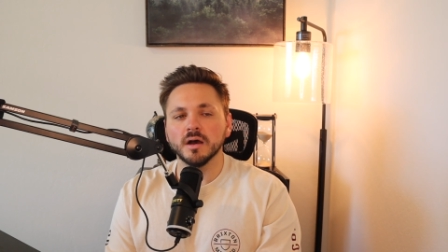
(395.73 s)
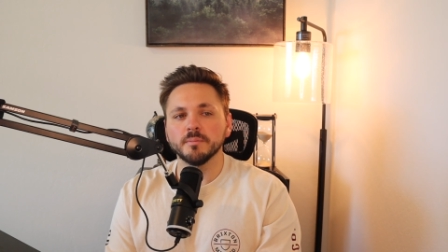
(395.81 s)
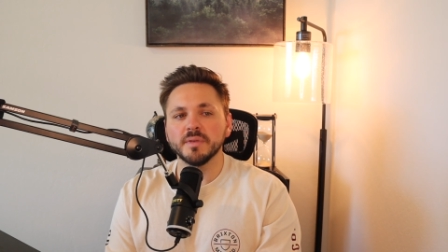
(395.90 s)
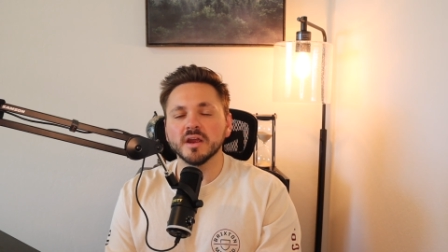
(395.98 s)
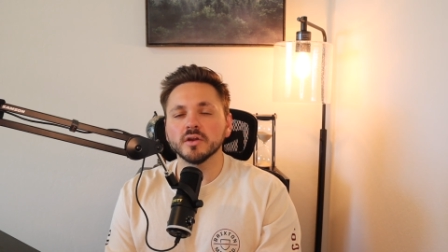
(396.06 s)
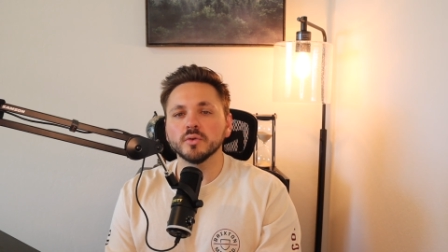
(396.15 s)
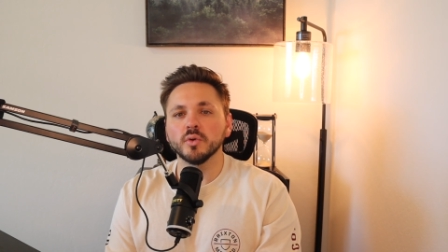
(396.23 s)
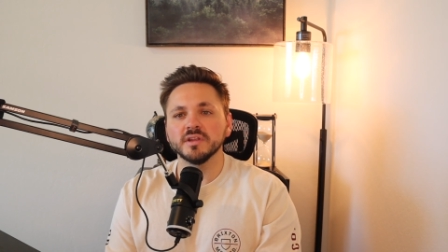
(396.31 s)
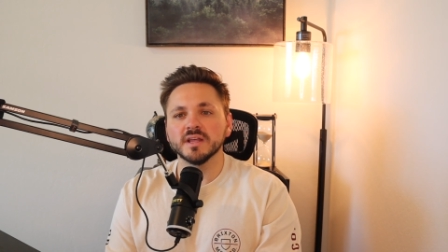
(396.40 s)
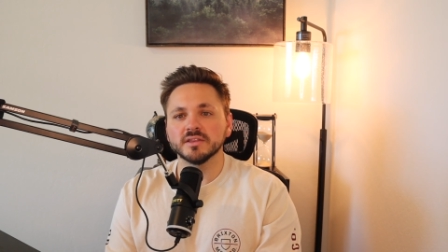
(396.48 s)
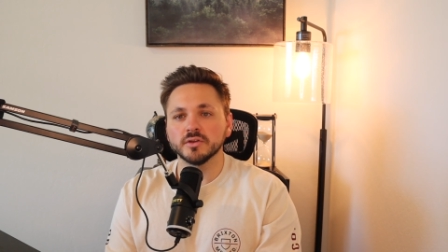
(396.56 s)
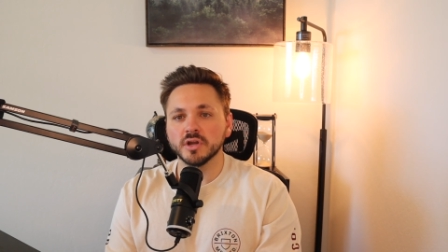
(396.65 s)
paranoid
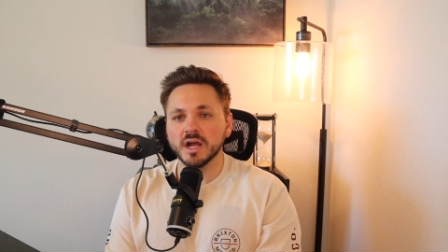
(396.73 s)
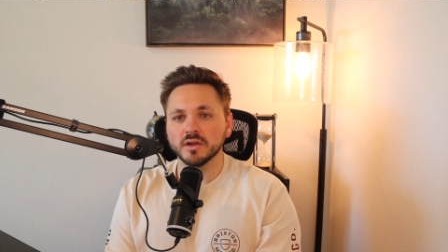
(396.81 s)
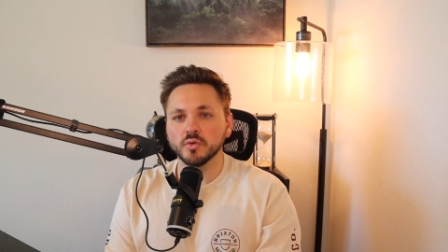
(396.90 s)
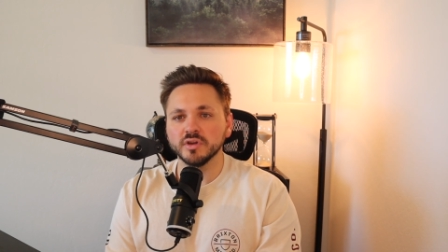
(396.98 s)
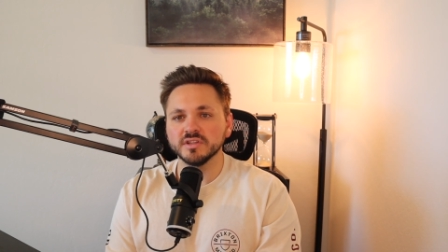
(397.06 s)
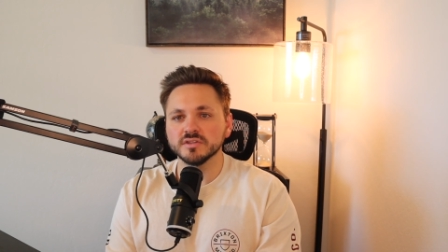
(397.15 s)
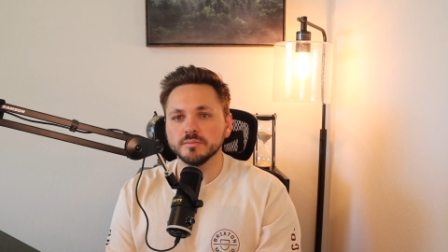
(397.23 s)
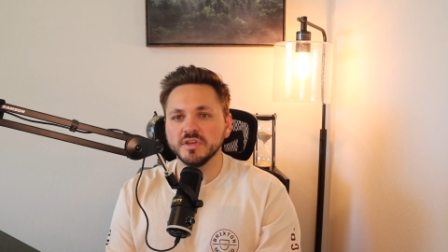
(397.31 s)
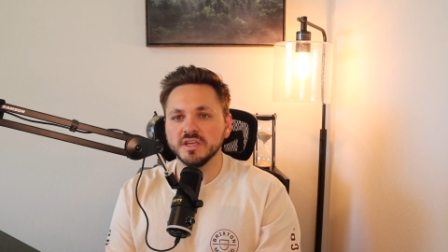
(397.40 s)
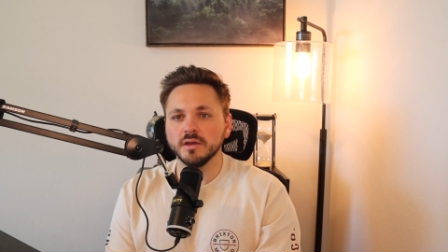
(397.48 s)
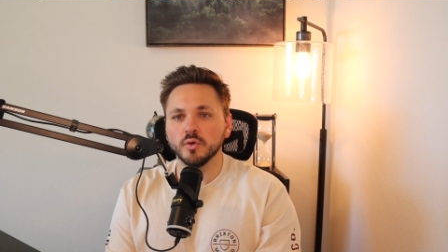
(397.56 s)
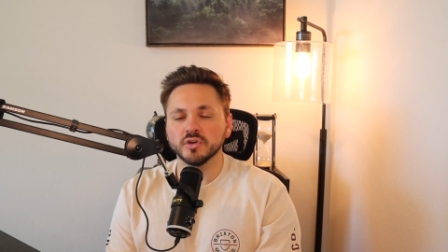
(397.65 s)
that they're not going to
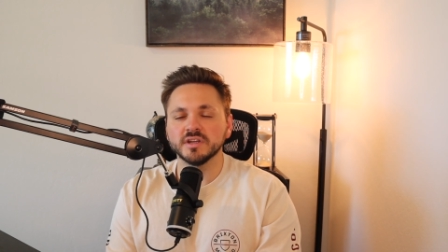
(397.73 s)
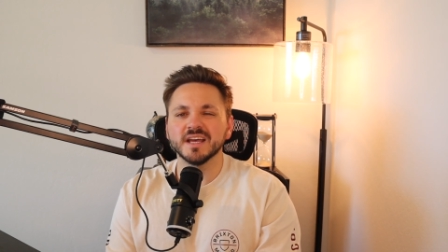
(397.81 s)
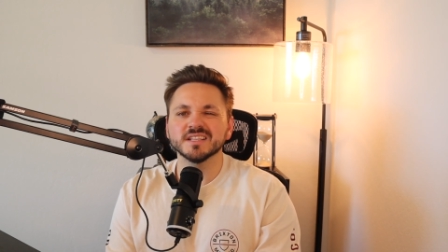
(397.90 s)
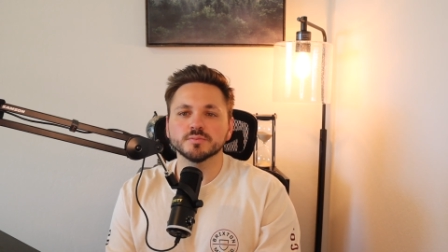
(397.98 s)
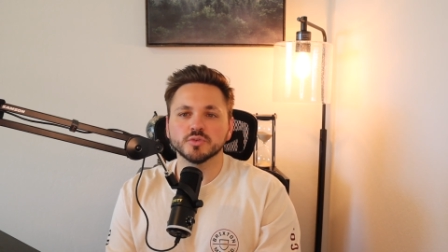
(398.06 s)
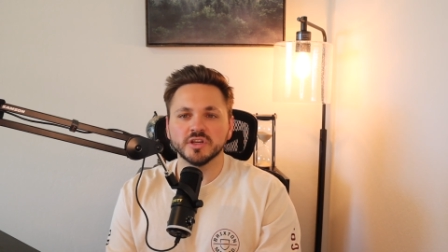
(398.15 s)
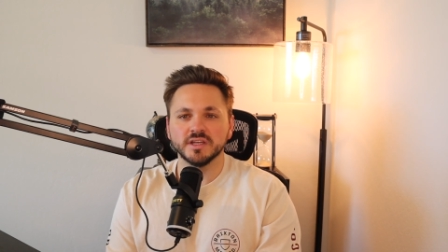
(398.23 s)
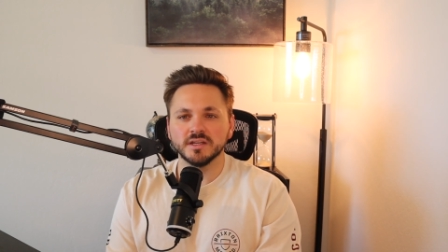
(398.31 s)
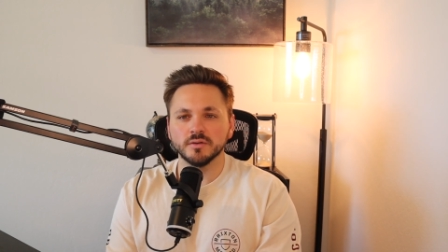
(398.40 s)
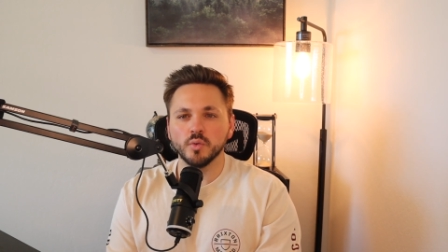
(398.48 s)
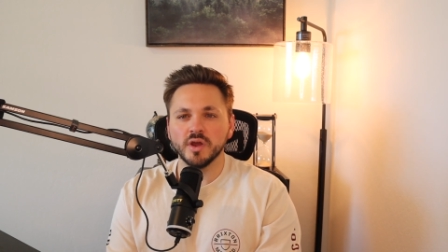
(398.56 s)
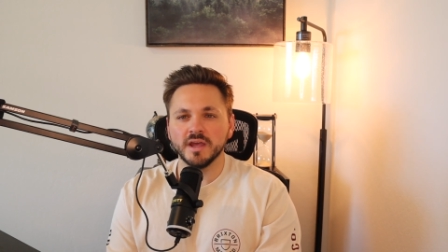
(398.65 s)
be, or desperate in
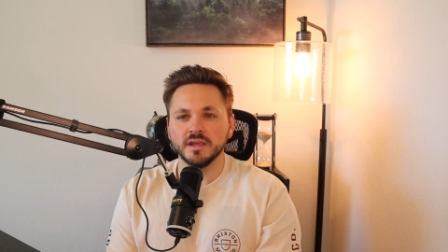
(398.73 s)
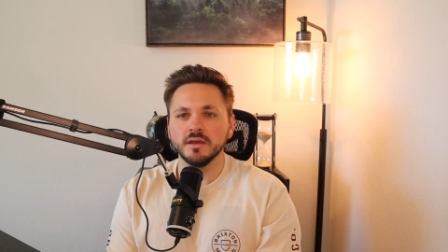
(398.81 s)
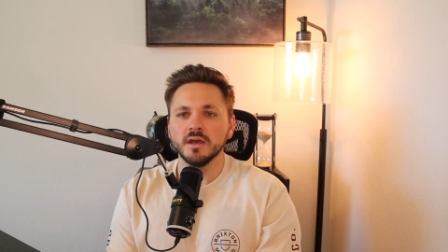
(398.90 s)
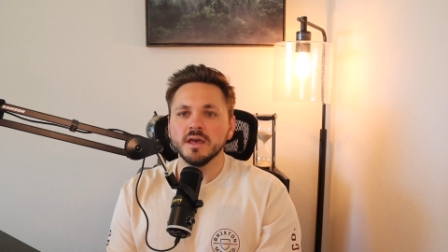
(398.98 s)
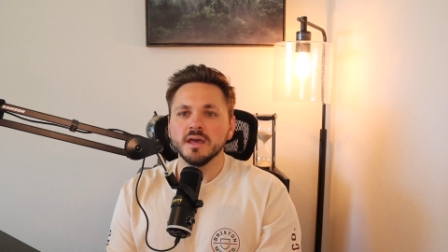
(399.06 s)
a way,